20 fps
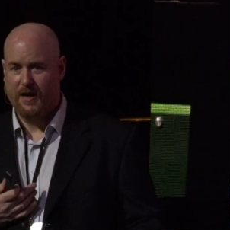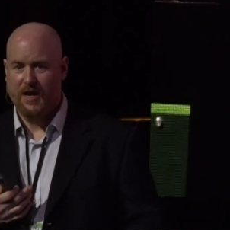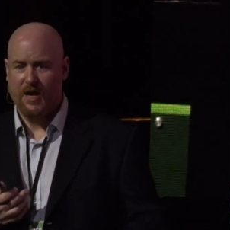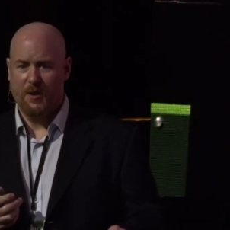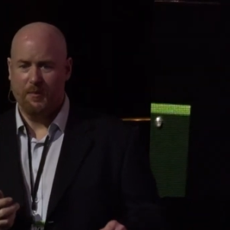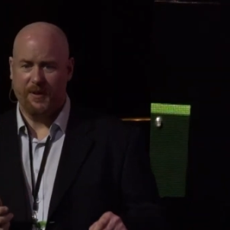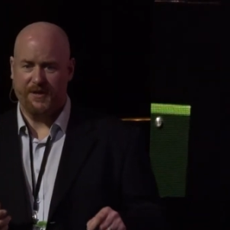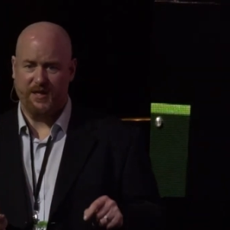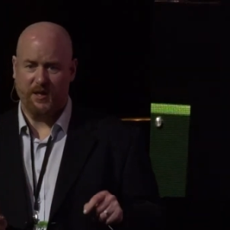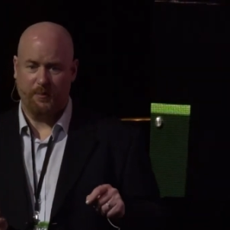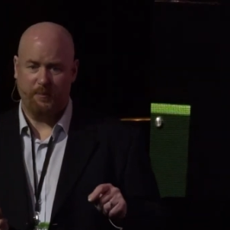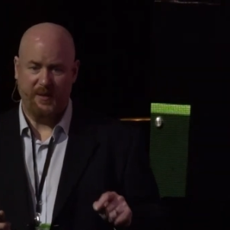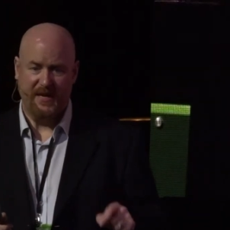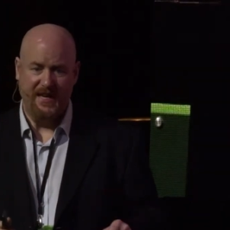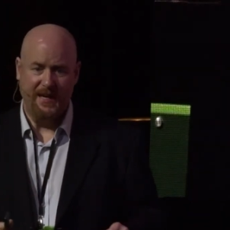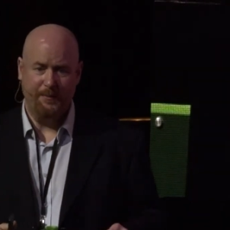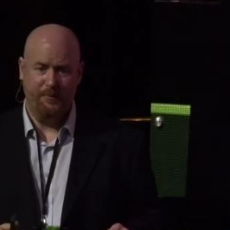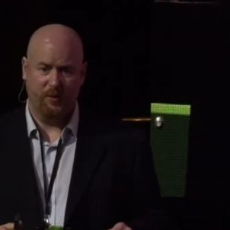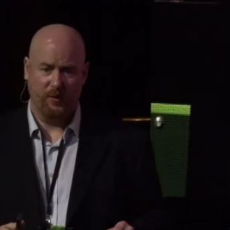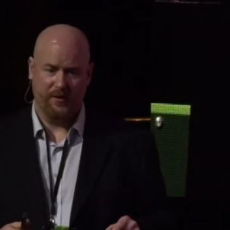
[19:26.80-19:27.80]
But the
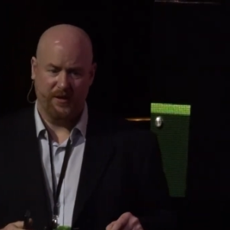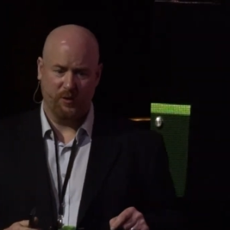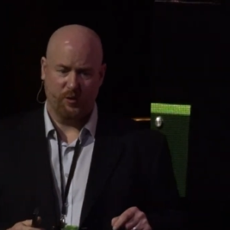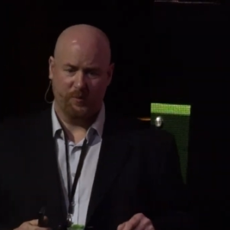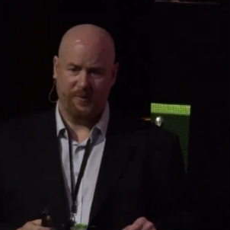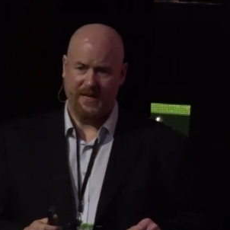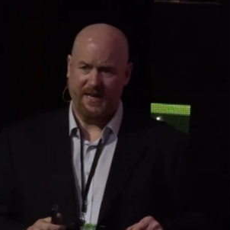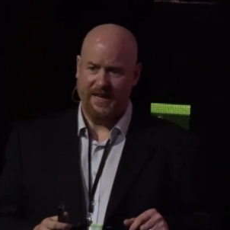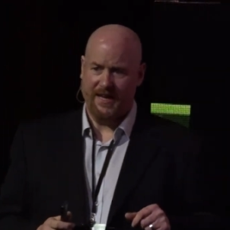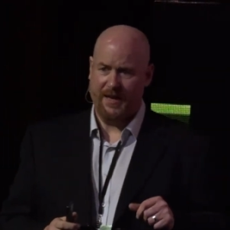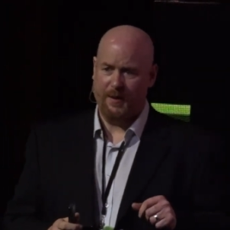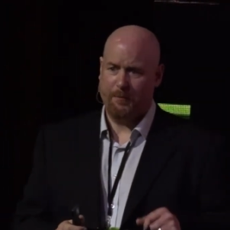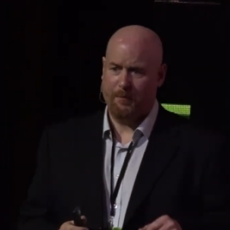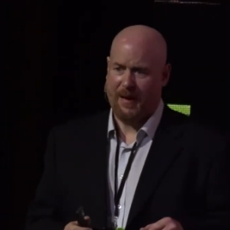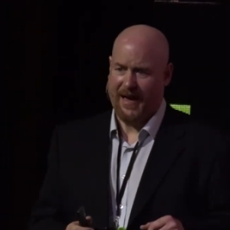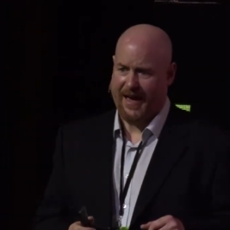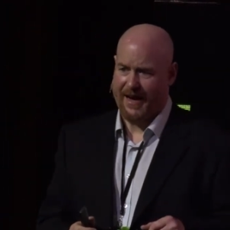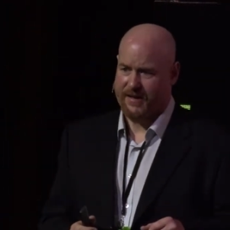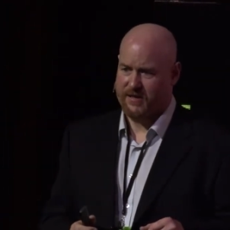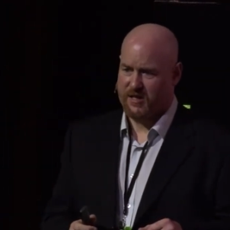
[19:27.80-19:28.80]
people that will be
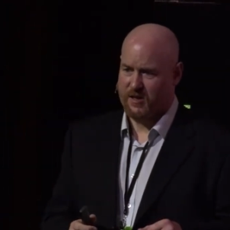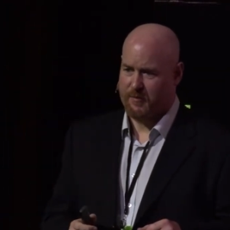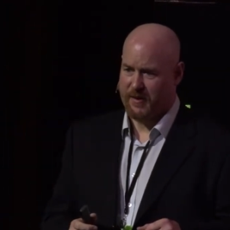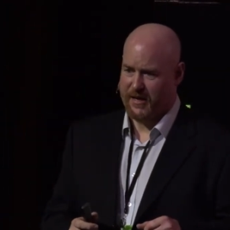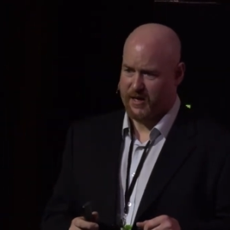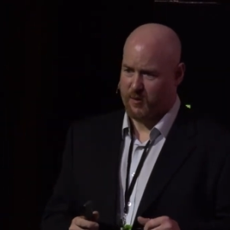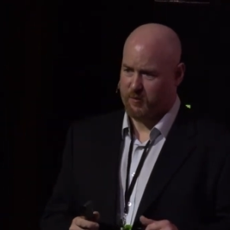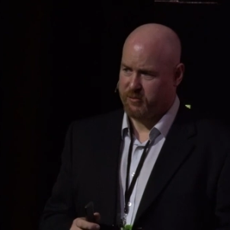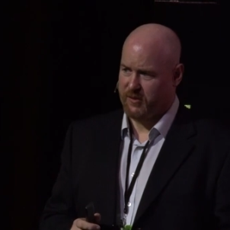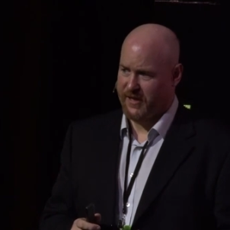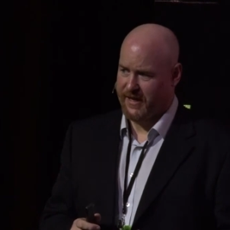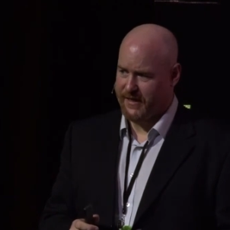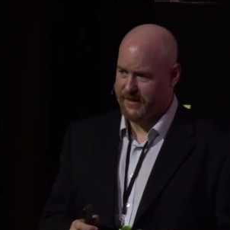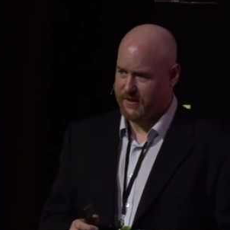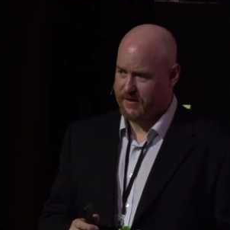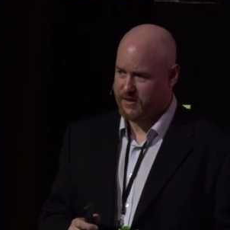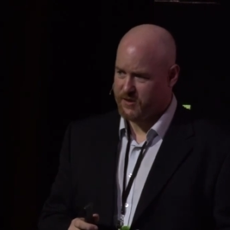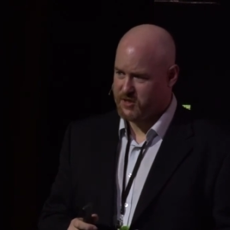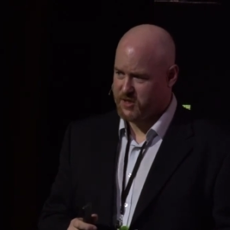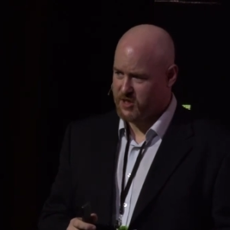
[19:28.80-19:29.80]
impacted by your planning
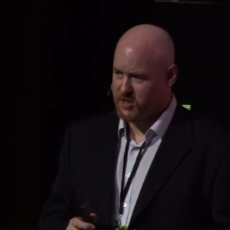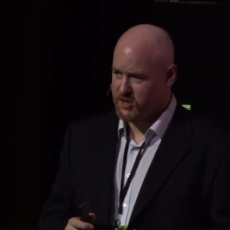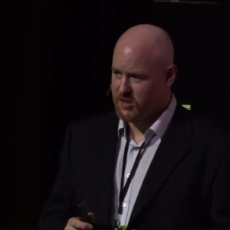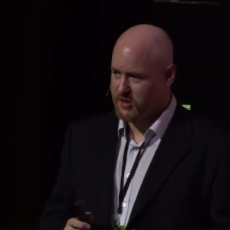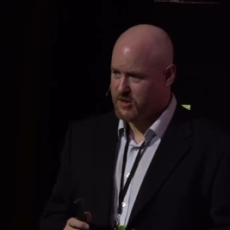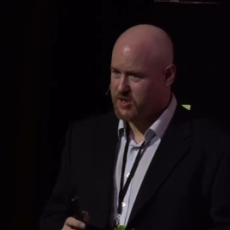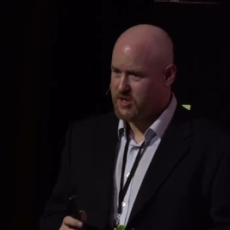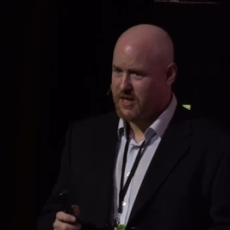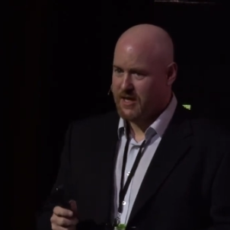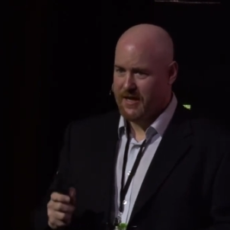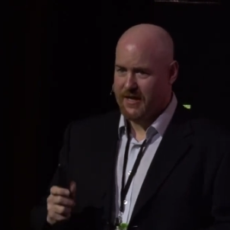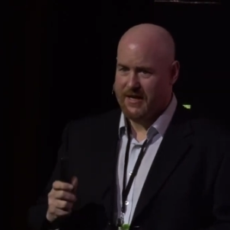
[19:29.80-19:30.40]
decisions